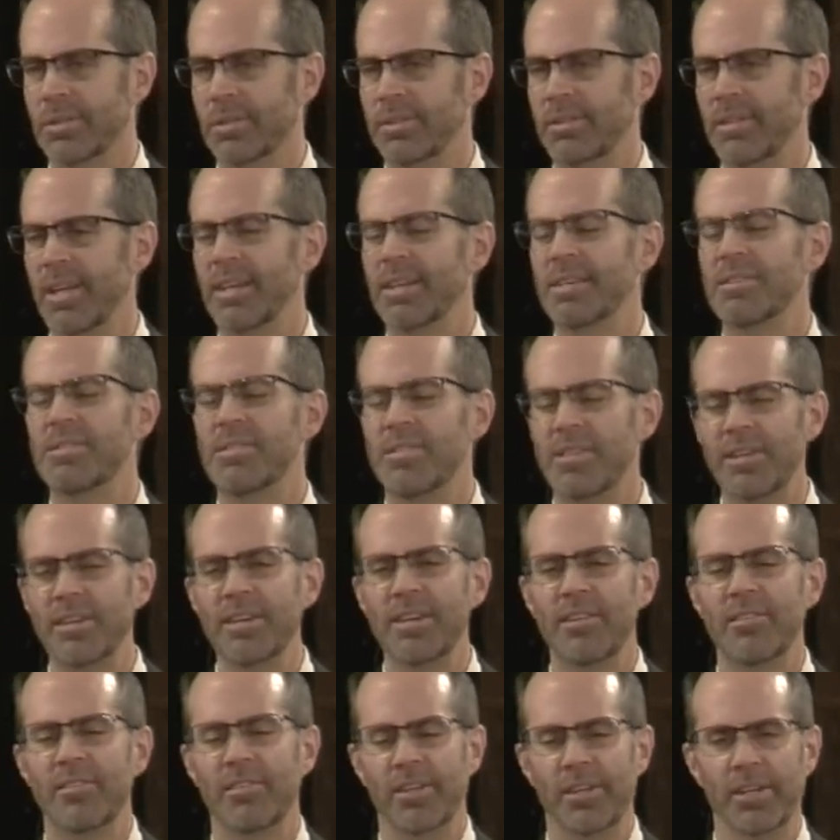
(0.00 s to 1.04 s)
Take a
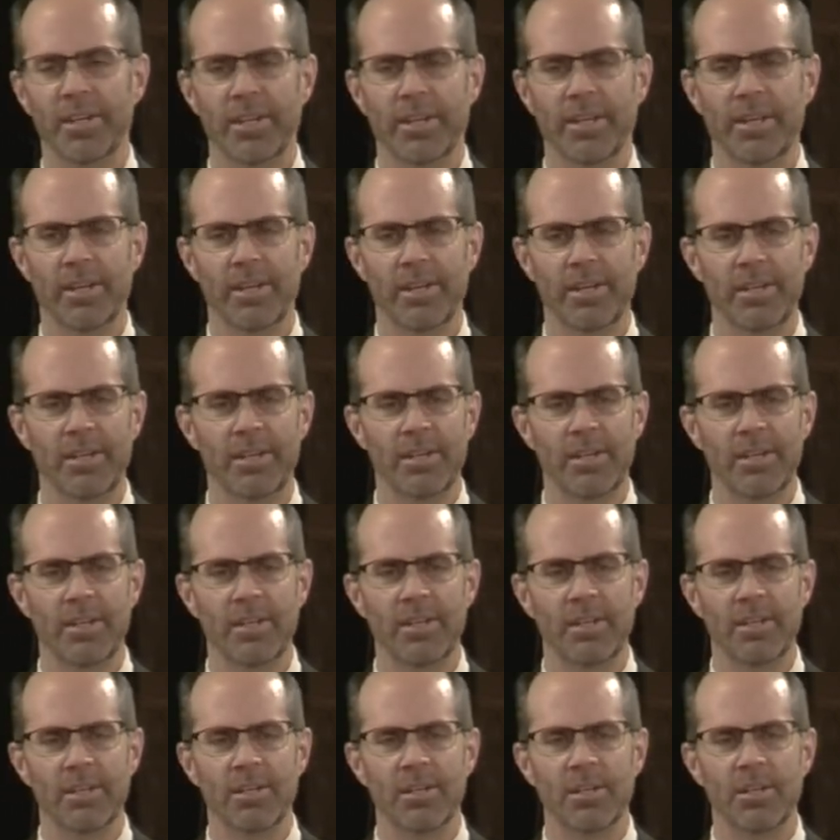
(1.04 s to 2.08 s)
serious look.
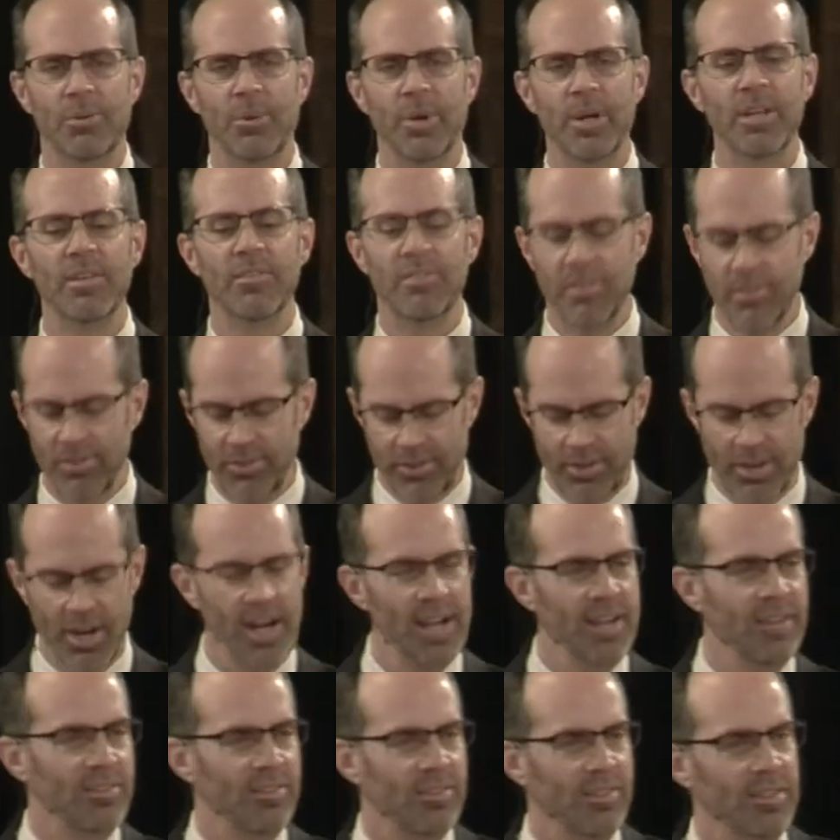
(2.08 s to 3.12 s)
What has this
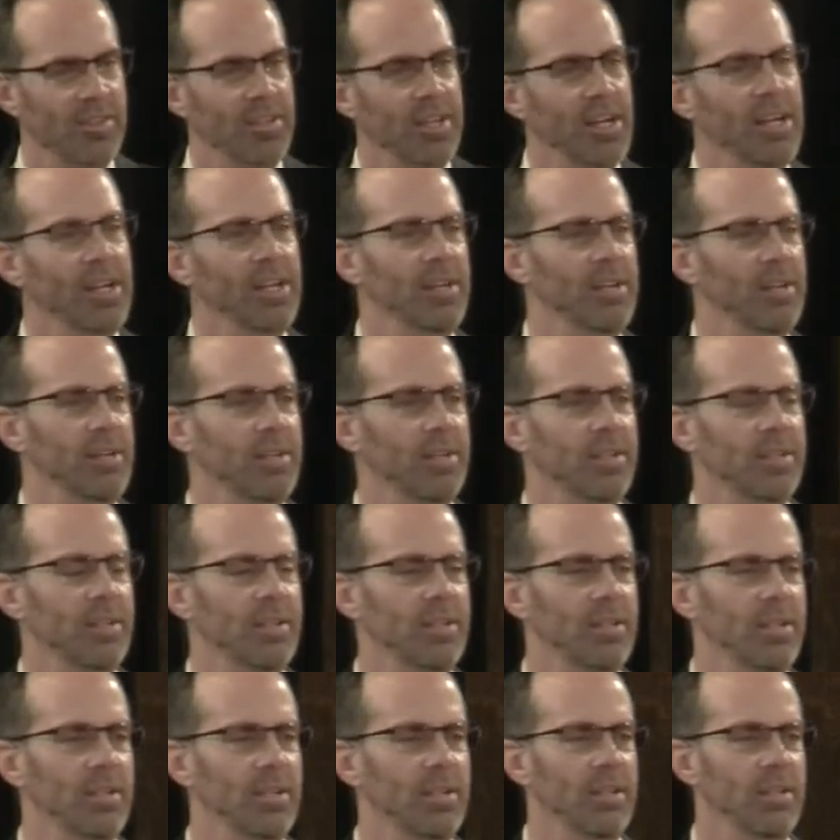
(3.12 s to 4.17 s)
Christ done
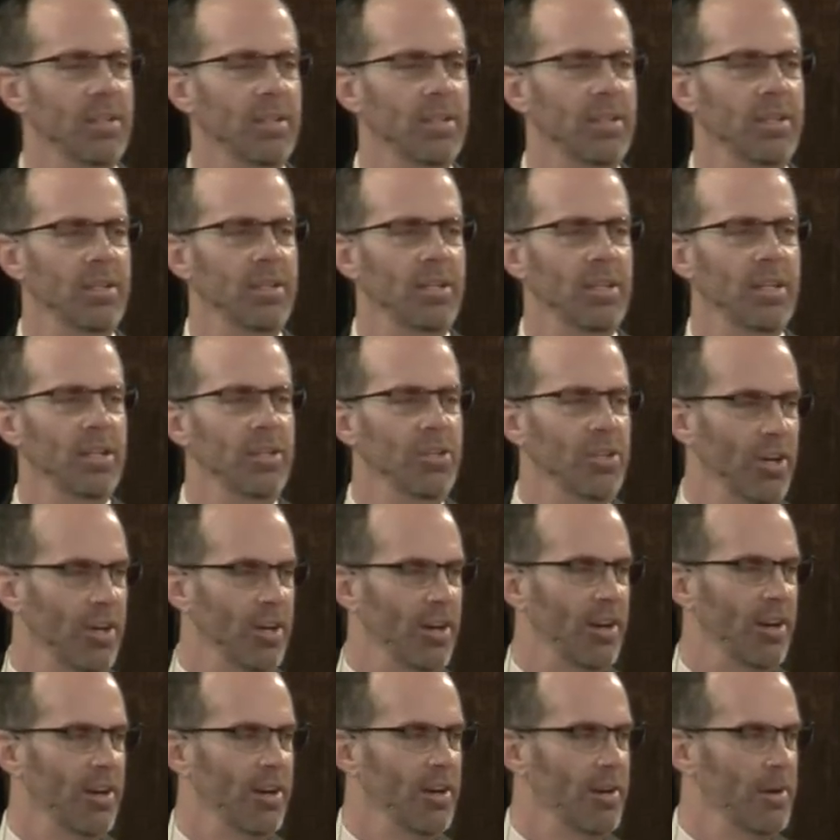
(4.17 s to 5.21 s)
in your
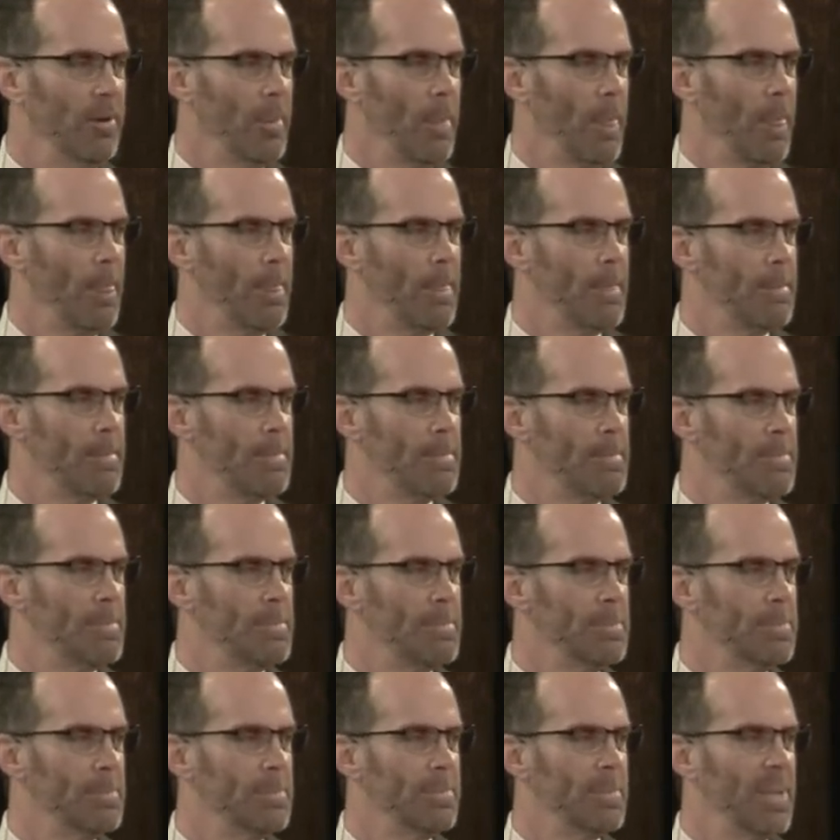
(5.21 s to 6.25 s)
heart?
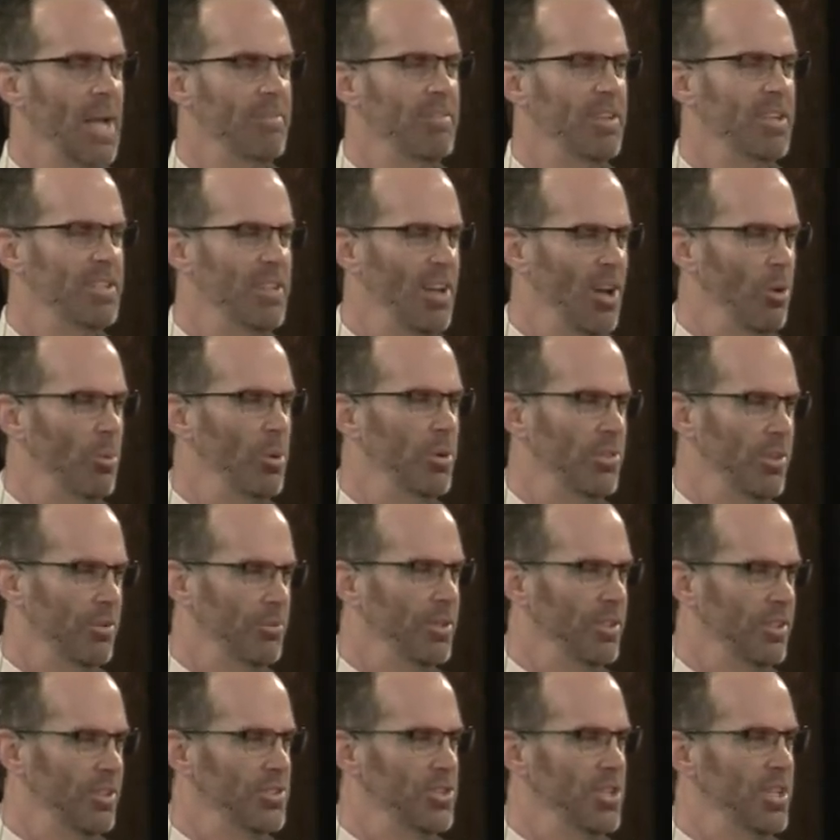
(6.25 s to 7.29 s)
Have you dealt with the
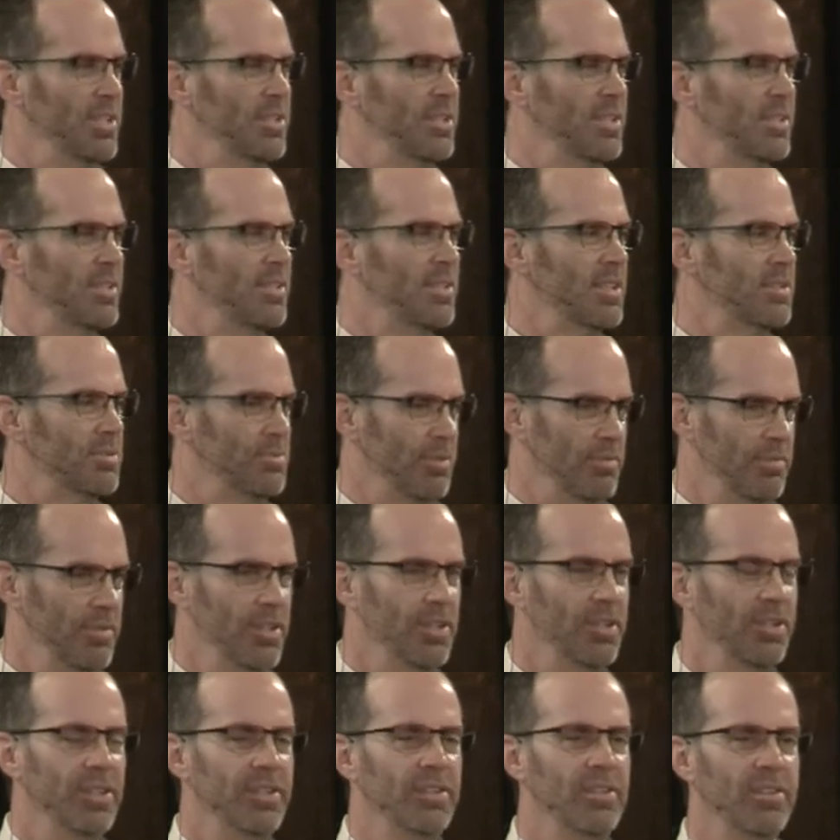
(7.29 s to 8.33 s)
real Jesus that's
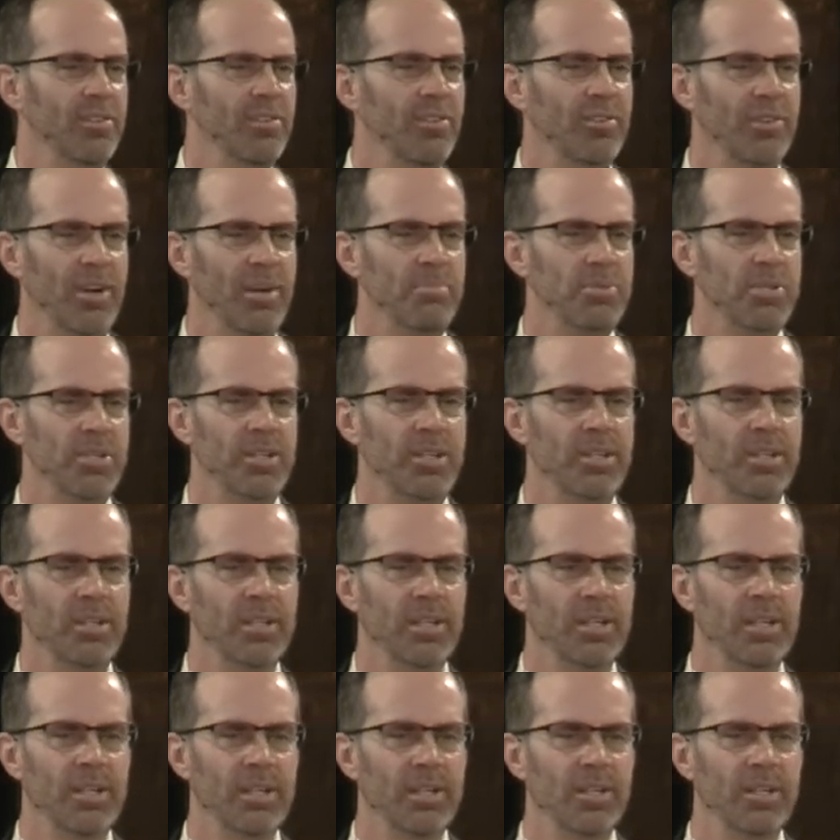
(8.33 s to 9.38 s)
revealed in this scripture?
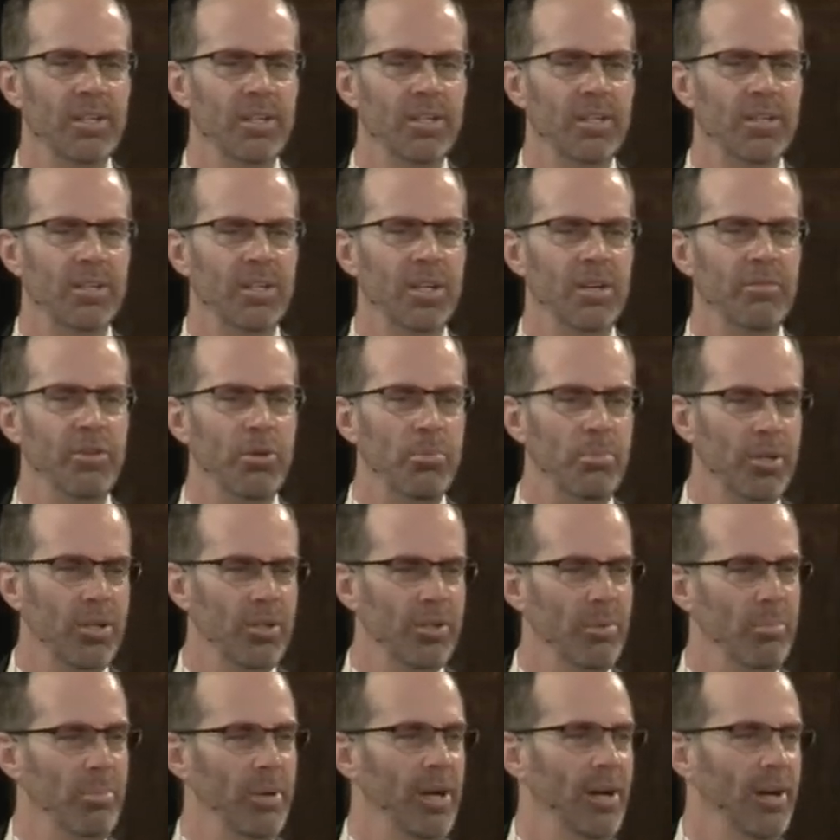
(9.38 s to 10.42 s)
Or have you built
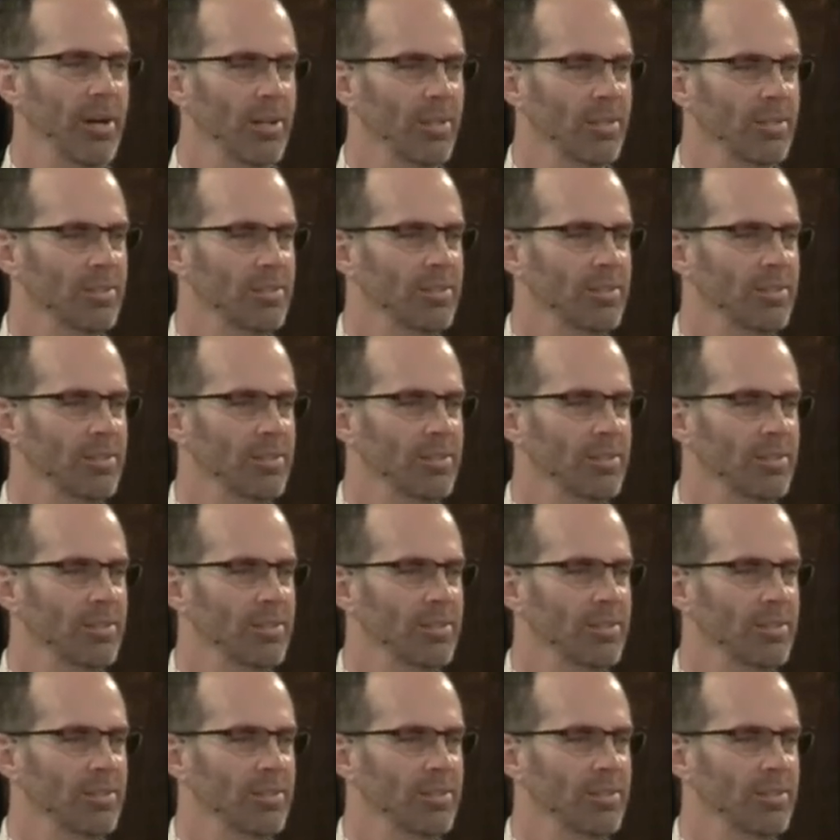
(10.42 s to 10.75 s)
a bear?